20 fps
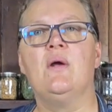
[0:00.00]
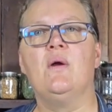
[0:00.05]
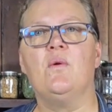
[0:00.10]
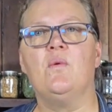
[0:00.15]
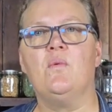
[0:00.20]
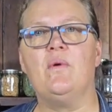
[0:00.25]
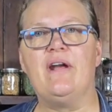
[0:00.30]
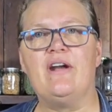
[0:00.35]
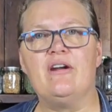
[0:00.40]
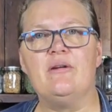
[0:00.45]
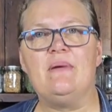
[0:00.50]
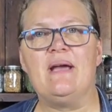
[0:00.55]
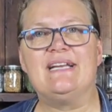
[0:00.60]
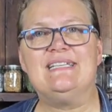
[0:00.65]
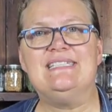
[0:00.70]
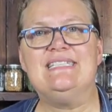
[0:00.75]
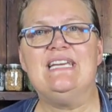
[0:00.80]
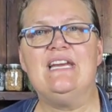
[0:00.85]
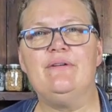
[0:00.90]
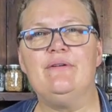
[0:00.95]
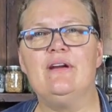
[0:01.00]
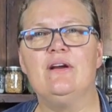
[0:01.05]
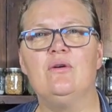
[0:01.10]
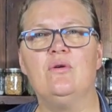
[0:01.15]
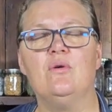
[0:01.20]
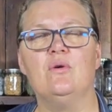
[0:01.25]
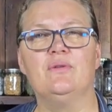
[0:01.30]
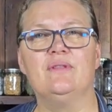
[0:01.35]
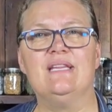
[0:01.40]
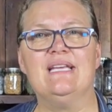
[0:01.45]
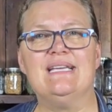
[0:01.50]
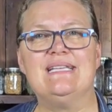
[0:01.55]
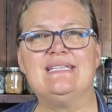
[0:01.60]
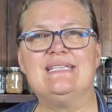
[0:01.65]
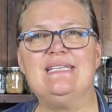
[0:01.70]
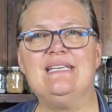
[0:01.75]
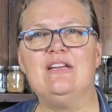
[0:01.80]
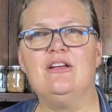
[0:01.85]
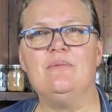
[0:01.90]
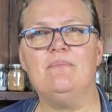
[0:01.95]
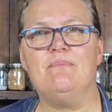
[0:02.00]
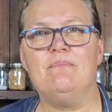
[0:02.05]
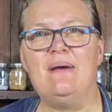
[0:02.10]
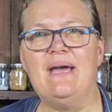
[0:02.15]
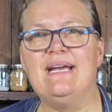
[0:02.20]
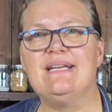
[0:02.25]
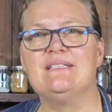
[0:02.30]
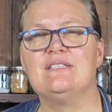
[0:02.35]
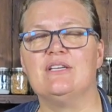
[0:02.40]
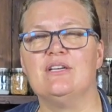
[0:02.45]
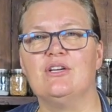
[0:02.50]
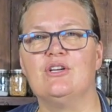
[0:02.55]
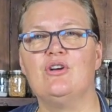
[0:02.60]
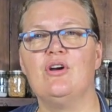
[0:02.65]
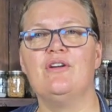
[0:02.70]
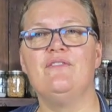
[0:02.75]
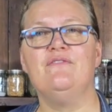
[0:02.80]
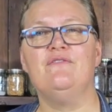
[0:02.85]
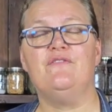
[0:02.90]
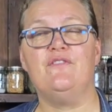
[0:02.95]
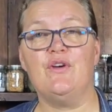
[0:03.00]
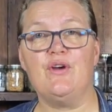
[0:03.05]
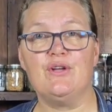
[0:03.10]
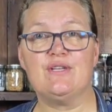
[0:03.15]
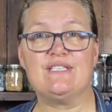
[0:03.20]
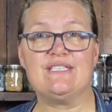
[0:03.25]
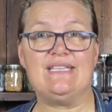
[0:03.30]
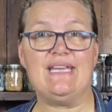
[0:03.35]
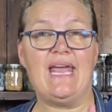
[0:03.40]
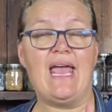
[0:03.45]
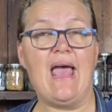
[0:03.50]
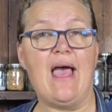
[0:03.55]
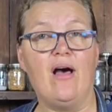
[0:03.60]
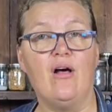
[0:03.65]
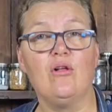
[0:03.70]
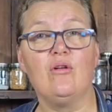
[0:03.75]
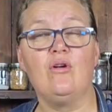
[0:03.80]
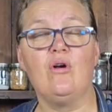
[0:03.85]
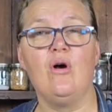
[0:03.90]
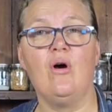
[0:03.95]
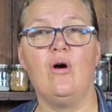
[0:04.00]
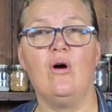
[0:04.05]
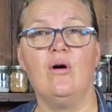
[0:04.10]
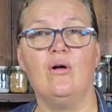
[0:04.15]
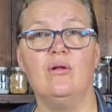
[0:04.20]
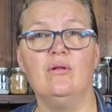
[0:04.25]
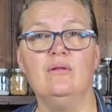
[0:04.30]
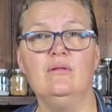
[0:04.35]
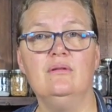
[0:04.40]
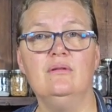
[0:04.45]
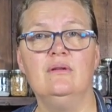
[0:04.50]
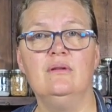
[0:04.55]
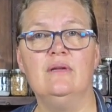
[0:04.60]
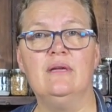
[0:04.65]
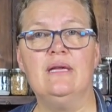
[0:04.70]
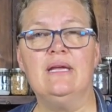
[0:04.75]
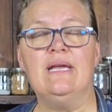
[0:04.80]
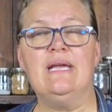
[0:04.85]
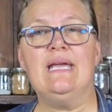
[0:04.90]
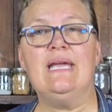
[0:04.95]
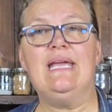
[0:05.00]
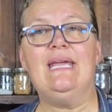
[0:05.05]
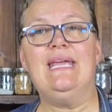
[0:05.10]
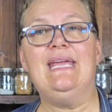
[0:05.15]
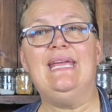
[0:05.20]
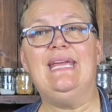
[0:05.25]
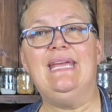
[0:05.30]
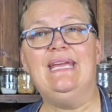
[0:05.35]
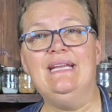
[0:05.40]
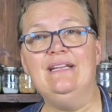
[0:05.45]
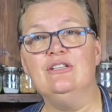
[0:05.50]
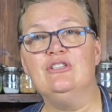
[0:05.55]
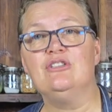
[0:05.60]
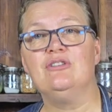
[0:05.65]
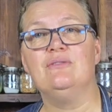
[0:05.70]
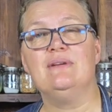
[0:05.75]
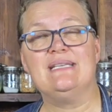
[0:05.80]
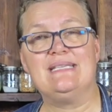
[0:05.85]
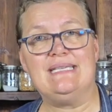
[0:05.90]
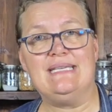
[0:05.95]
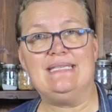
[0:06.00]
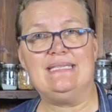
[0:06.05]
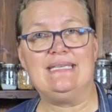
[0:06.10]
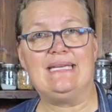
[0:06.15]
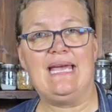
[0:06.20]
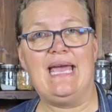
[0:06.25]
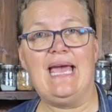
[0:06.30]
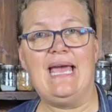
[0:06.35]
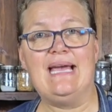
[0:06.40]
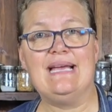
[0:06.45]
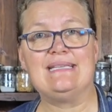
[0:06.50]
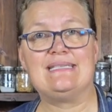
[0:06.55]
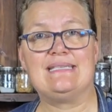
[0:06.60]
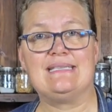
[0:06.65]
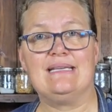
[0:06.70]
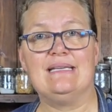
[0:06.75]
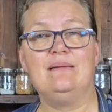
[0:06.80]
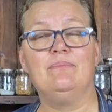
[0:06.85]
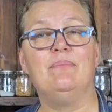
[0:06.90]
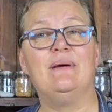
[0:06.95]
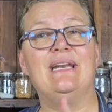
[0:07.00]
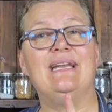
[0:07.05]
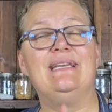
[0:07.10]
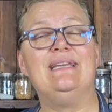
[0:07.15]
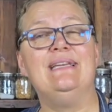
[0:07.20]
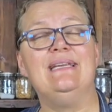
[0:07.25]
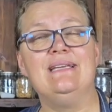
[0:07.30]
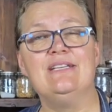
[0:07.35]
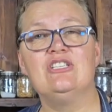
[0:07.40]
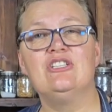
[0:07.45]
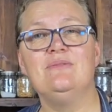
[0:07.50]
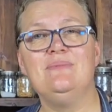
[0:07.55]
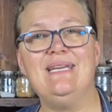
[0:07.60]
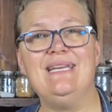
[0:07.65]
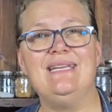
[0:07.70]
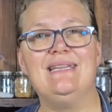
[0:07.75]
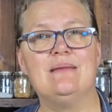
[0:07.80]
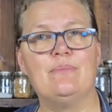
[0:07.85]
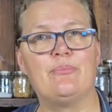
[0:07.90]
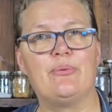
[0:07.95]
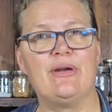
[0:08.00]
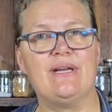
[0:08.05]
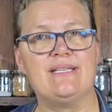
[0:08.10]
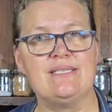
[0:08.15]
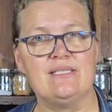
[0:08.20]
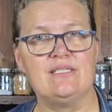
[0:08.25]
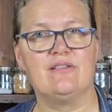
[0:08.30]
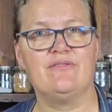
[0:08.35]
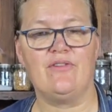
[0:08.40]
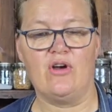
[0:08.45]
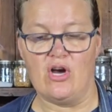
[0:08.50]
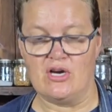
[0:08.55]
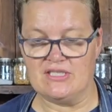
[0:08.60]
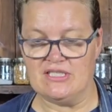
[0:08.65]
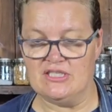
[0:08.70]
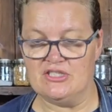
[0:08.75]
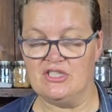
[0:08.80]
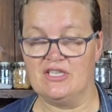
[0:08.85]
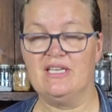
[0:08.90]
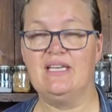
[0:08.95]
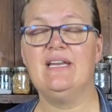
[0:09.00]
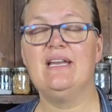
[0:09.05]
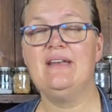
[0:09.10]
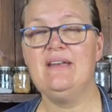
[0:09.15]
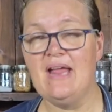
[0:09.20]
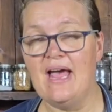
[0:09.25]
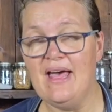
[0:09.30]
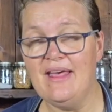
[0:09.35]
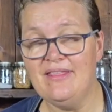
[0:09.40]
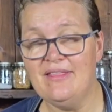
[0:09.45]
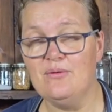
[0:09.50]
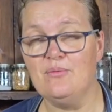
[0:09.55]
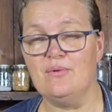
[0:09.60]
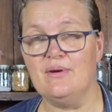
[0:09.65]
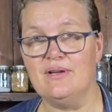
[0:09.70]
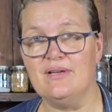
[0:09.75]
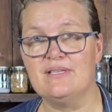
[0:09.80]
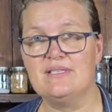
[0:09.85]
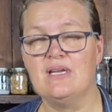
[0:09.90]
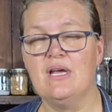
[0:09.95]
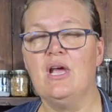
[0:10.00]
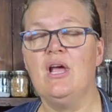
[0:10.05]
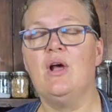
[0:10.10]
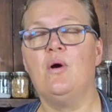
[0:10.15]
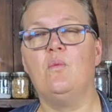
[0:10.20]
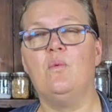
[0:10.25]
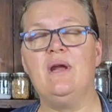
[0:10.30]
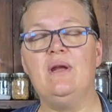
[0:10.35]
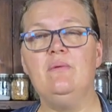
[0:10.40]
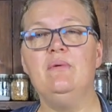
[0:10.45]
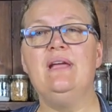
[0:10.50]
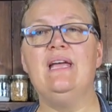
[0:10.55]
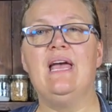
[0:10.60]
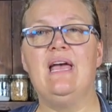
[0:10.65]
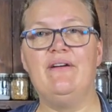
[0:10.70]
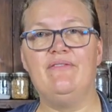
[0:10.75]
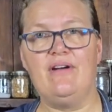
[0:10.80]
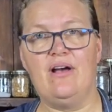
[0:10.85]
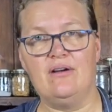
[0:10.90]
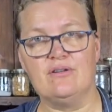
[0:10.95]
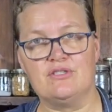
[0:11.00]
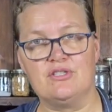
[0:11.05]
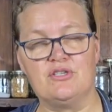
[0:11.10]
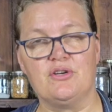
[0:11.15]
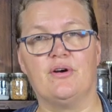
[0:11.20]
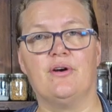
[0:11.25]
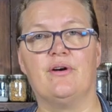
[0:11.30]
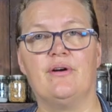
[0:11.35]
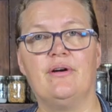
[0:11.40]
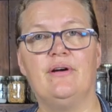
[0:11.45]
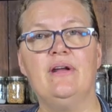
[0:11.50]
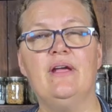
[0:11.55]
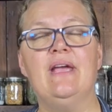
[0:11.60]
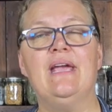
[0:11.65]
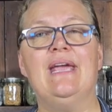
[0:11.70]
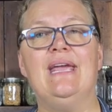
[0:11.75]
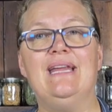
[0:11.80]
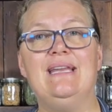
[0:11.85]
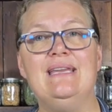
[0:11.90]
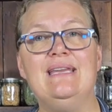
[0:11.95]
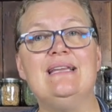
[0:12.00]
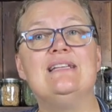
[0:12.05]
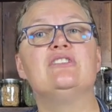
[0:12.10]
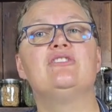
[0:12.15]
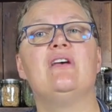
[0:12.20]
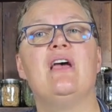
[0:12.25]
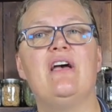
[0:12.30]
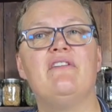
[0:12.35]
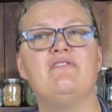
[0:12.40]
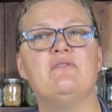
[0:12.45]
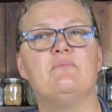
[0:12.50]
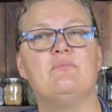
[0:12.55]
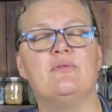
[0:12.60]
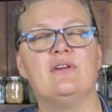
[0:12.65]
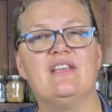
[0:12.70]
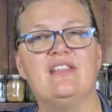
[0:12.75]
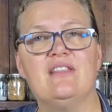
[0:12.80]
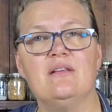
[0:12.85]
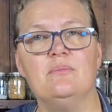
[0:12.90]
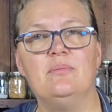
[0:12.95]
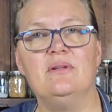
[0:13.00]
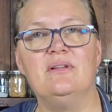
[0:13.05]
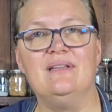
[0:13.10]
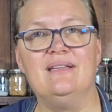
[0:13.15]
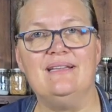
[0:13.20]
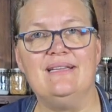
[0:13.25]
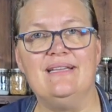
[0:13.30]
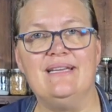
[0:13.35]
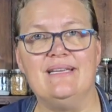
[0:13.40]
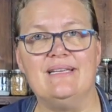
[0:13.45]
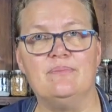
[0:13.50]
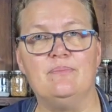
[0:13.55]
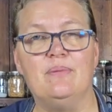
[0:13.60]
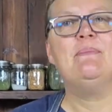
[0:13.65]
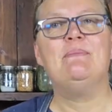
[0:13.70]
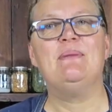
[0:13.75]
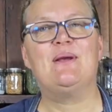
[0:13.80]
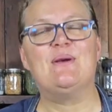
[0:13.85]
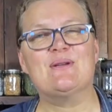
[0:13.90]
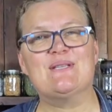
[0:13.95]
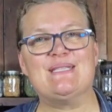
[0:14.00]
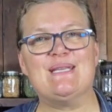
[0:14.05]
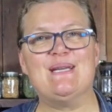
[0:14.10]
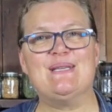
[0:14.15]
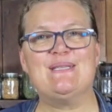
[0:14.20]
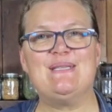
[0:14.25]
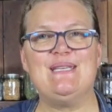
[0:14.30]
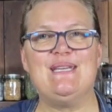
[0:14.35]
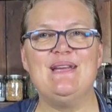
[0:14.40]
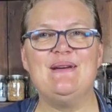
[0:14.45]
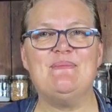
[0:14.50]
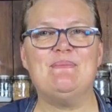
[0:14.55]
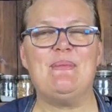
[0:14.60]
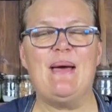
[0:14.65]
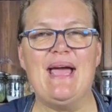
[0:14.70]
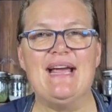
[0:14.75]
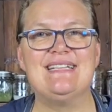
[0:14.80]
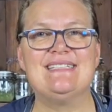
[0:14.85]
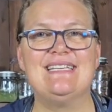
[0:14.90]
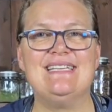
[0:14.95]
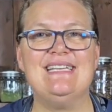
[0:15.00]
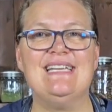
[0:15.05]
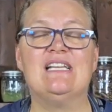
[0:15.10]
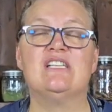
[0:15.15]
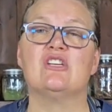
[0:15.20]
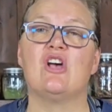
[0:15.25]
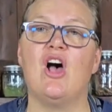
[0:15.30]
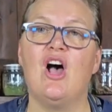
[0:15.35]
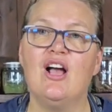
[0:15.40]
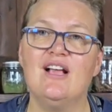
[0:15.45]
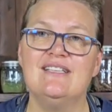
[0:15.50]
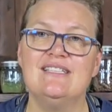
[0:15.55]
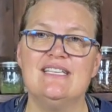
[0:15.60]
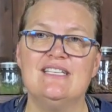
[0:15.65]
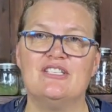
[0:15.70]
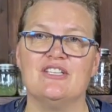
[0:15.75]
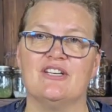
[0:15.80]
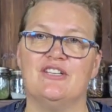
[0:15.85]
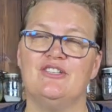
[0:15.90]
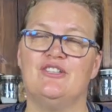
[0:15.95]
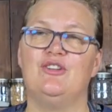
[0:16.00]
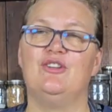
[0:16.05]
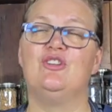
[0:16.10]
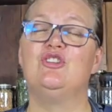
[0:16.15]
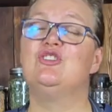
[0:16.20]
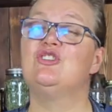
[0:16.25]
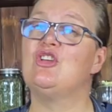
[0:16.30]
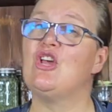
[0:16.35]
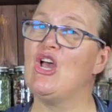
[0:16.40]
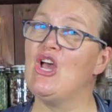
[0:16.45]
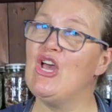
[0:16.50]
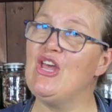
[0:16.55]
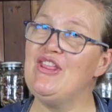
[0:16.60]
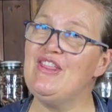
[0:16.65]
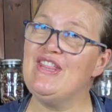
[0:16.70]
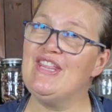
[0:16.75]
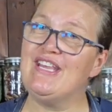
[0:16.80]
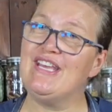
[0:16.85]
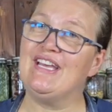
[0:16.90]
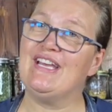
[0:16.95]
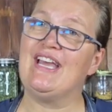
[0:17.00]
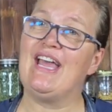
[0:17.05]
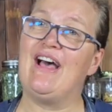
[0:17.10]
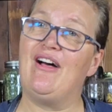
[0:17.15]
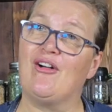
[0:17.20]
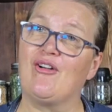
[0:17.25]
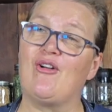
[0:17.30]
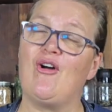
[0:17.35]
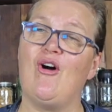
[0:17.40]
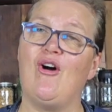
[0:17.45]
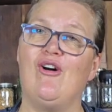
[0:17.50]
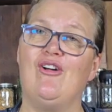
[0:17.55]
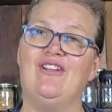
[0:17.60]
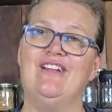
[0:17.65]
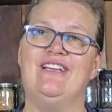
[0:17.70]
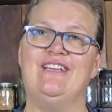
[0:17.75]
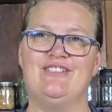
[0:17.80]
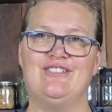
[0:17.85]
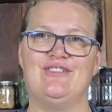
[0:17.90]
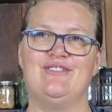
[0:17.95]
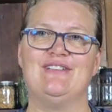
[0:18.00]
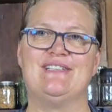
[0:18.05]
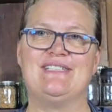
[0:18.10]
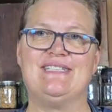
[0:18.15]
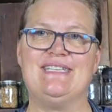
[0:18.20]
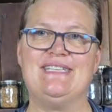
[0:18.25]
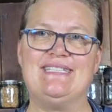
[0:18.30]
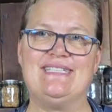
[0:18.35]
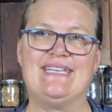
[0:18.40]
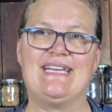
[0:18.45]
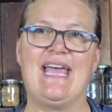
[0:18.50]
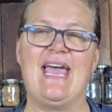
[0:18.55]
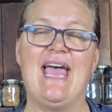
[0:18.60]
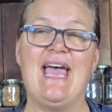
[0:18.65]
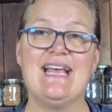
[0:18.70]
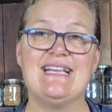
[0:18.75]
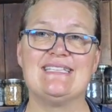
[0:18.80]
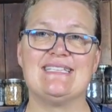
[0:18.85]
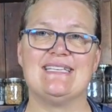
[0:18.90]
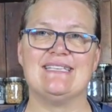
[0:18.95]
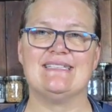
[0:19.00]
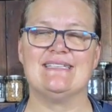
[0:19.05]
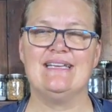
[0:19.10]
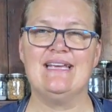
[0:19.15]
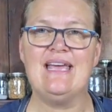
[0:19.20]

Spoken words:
where a bacteria called the Acidobacter converts the alcohol into acetic acid, but it needs to be in the presence of oxygen. In other words, when we have our jar, it needs to have a breathable lid, because the Acidobacter needs oxygen to turn the alcohol into acetic acid.